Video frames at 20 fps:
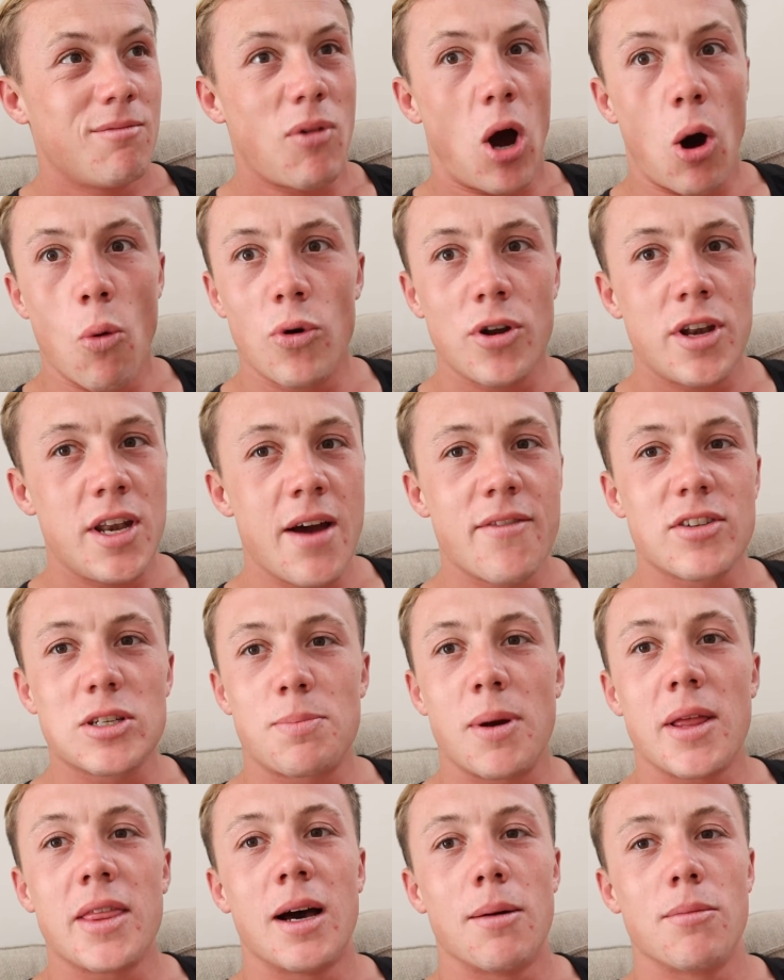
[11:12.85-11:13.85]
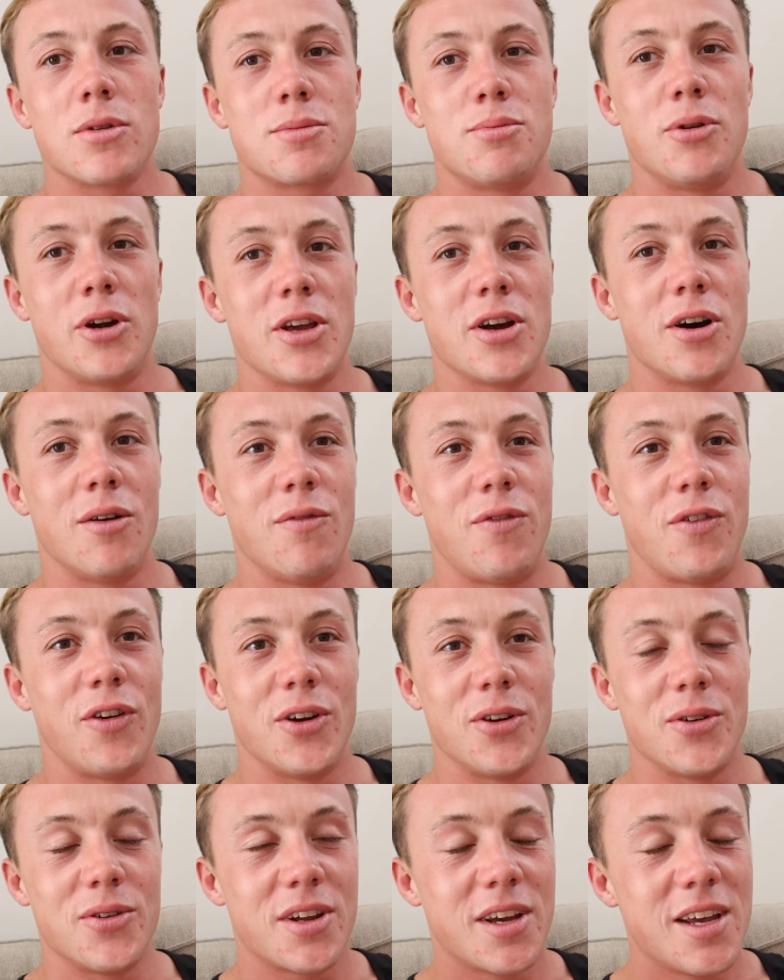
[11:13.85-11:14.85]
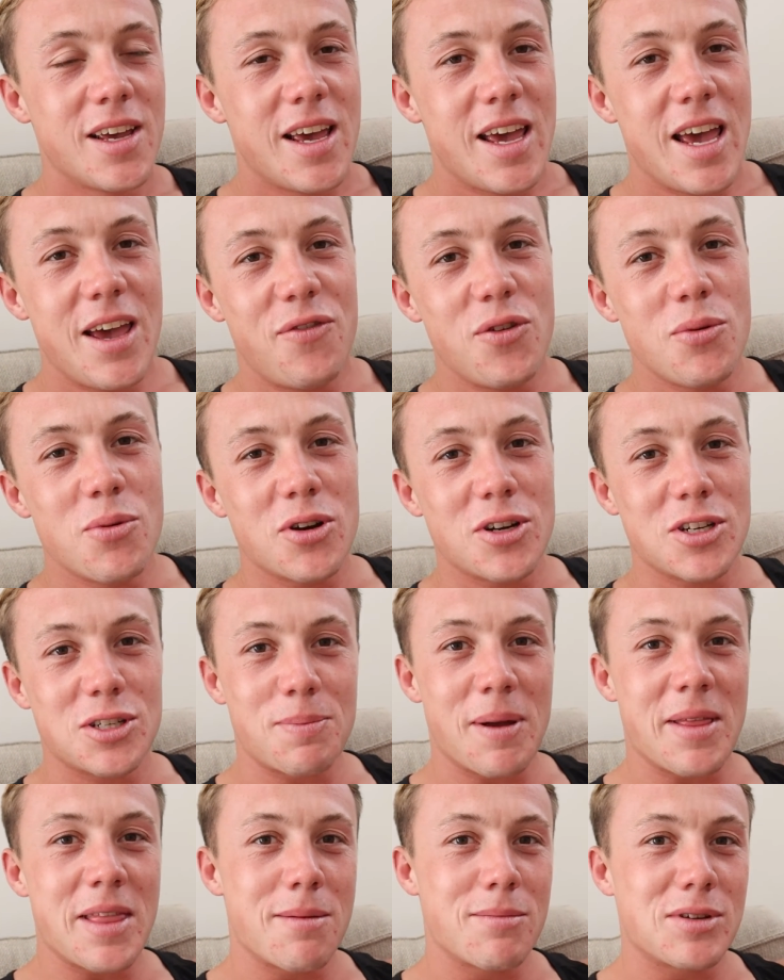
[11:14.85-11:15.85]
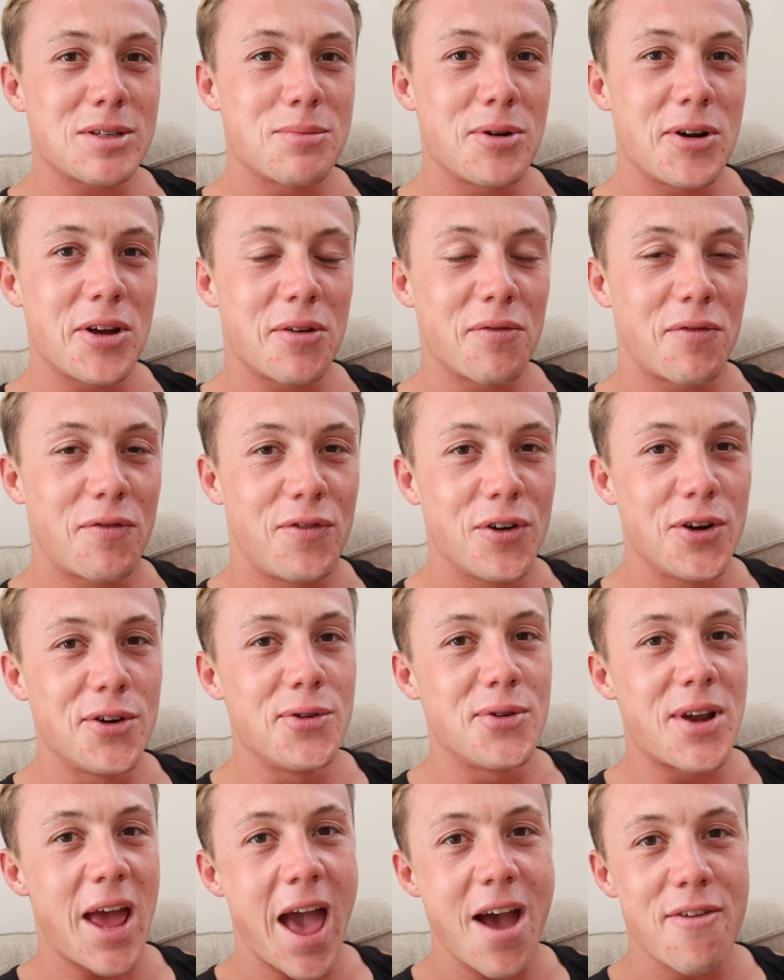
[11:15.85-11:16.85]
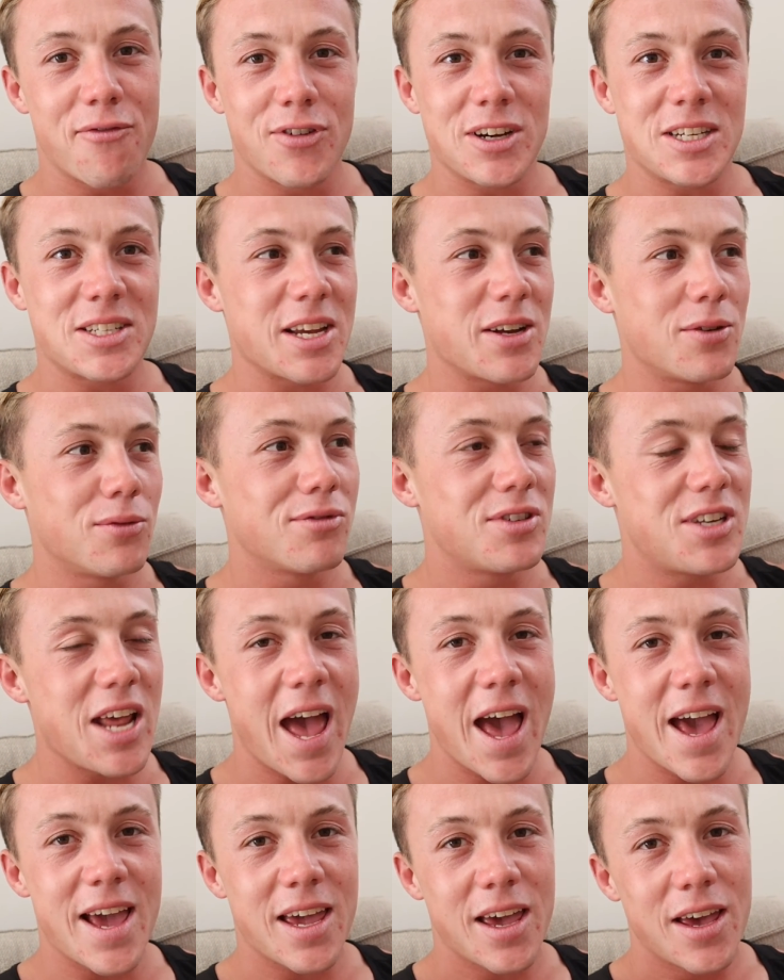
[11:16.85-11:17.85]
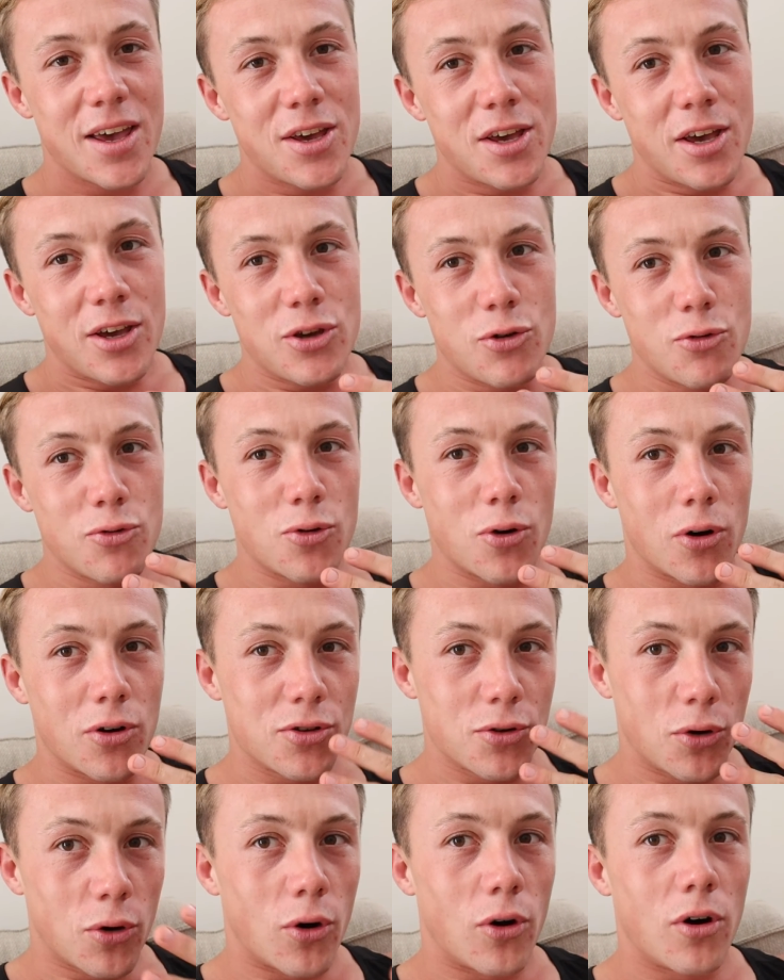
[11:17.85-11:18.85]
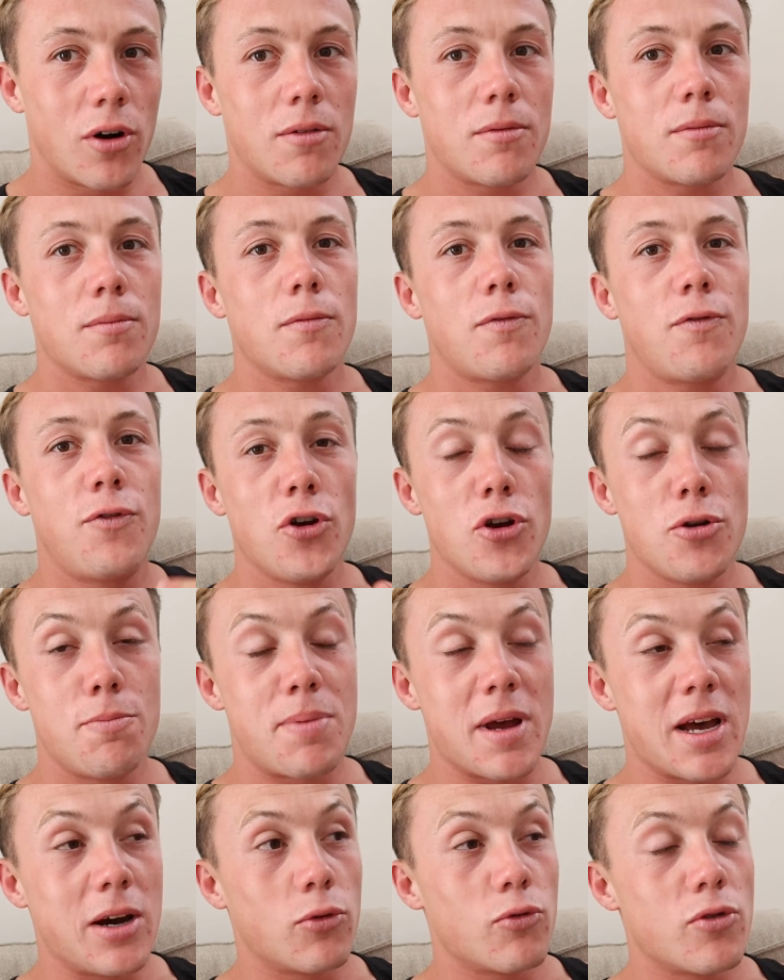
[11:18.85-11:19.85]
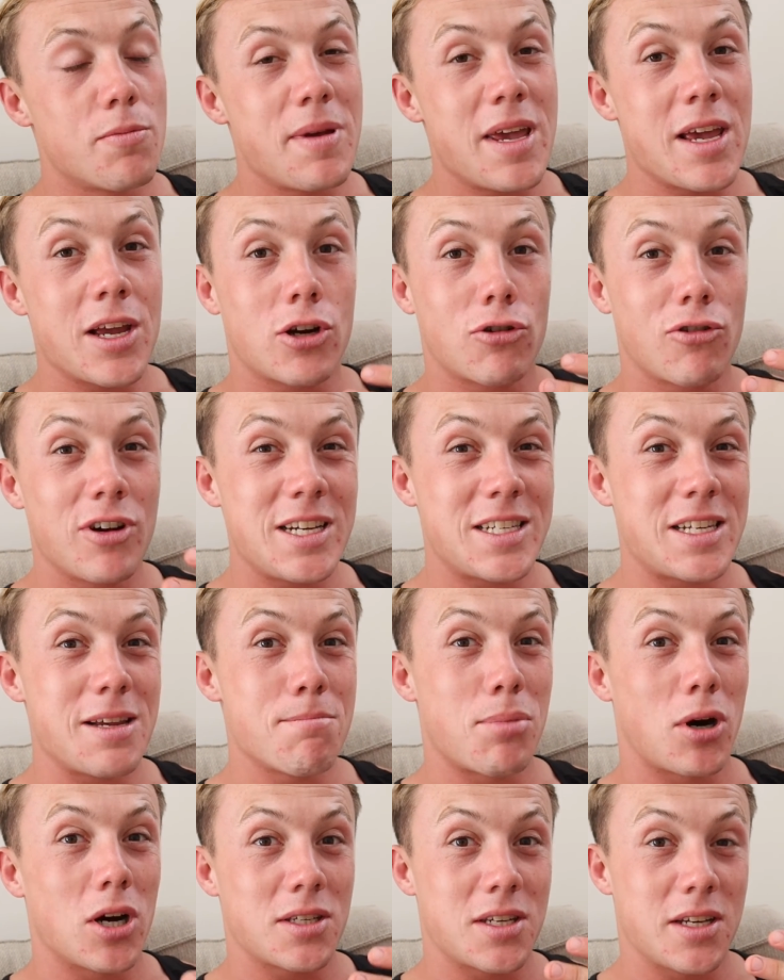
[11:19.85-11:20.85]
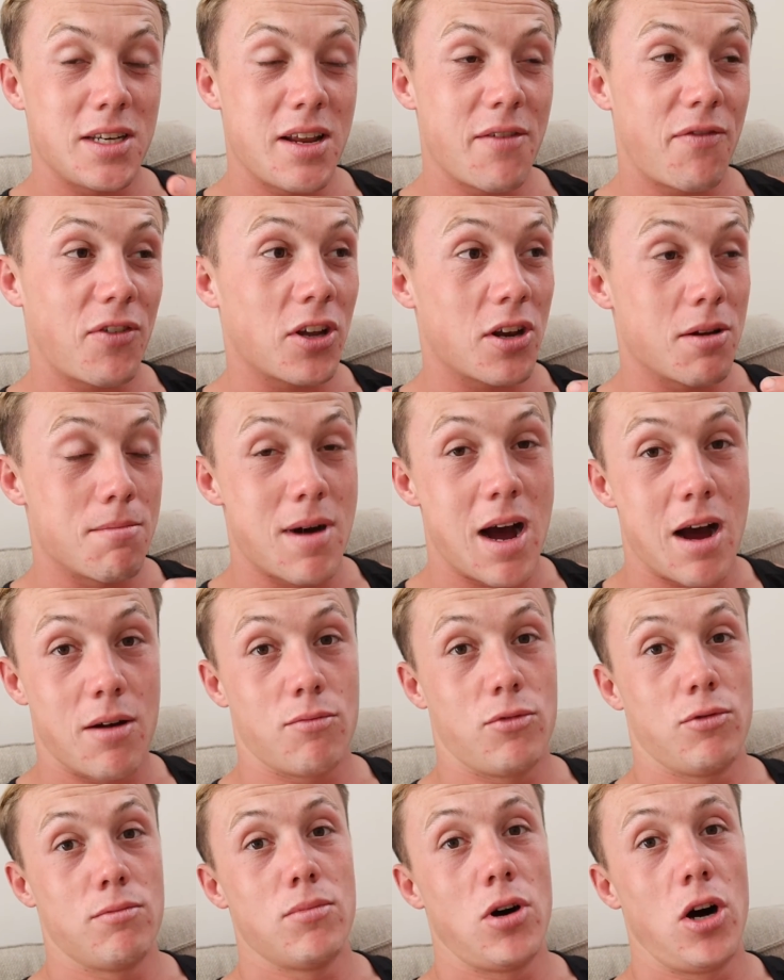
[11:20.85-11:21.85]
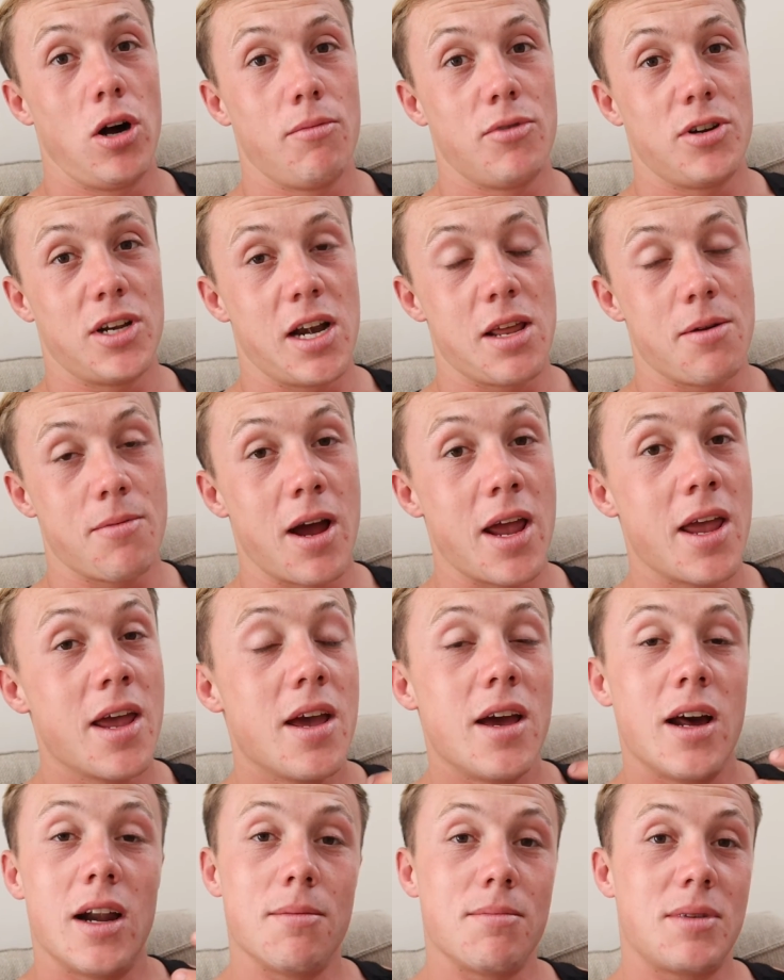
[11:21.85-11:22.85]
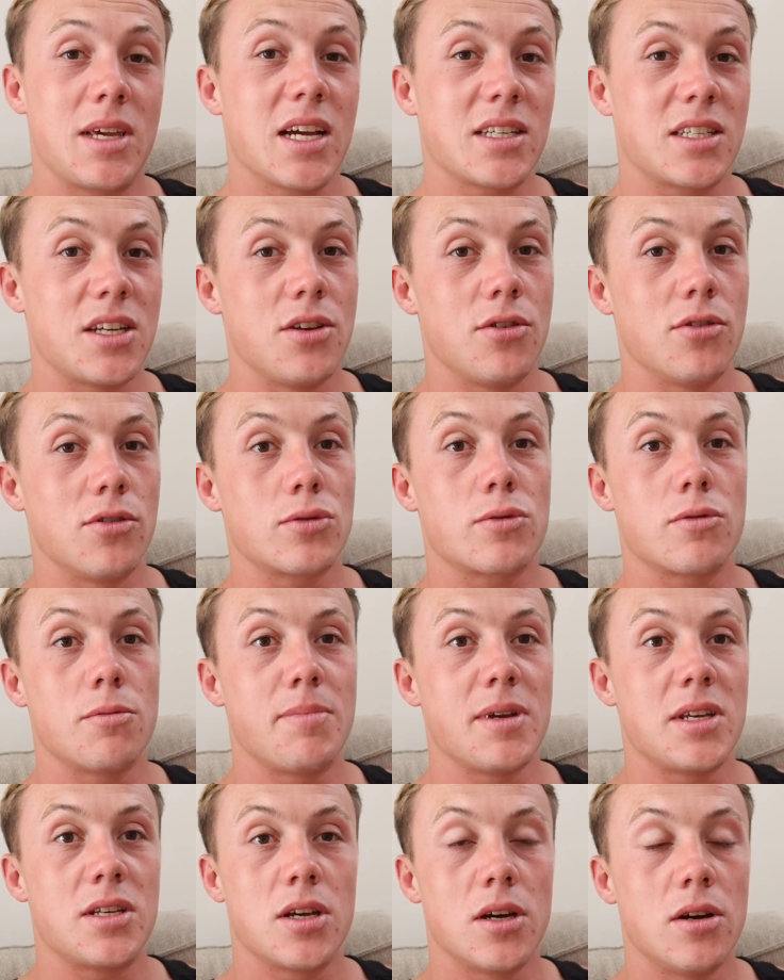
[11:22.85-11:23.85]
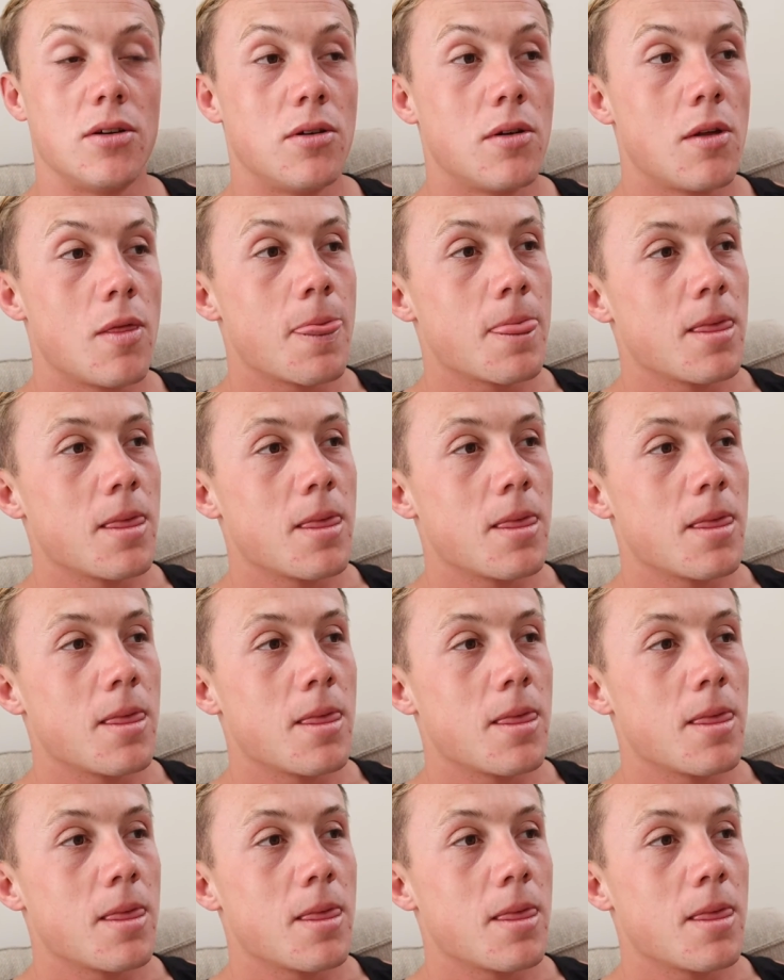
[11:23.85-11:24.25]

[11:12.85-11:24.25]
I would never spend that much money on food. If you were going to spend that much money on food every single day, your food bill would be increasing by a significant amount. Well, mine would anyway, and I'm guessing yours would be too.